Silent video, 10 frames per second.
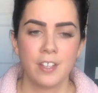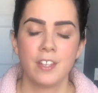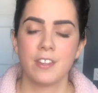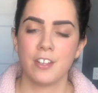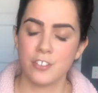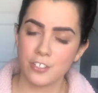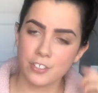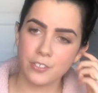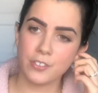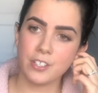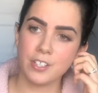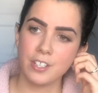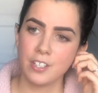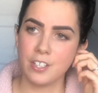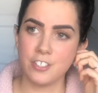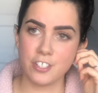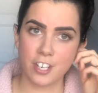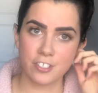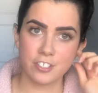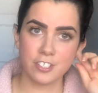Then you're doing the
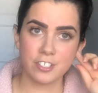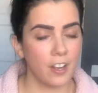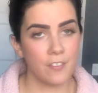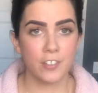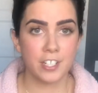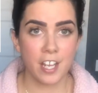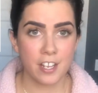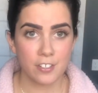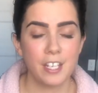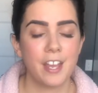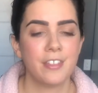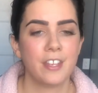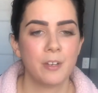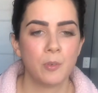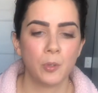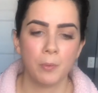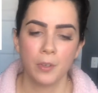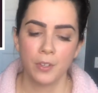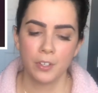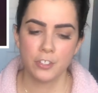injections every day, and they will
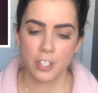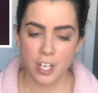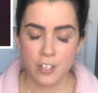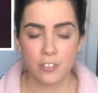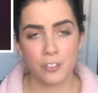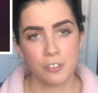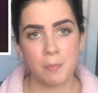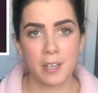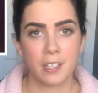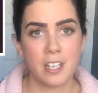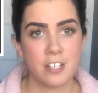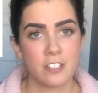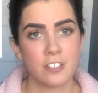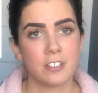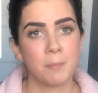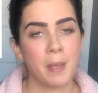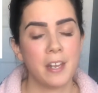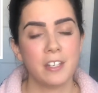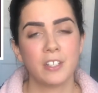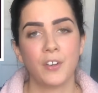change those medications
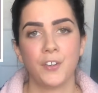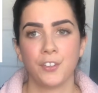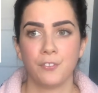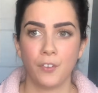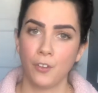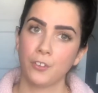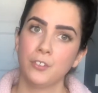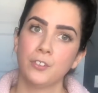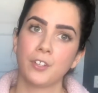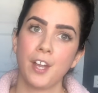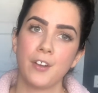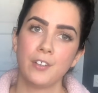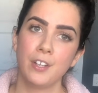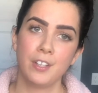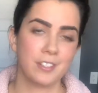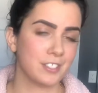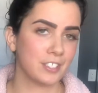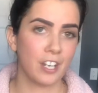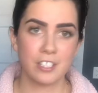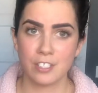depending on the follicle count, the
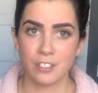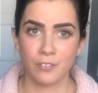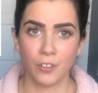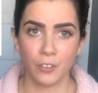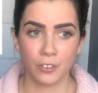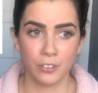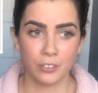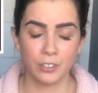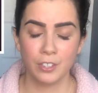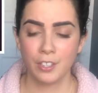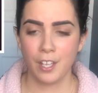size of the follicle,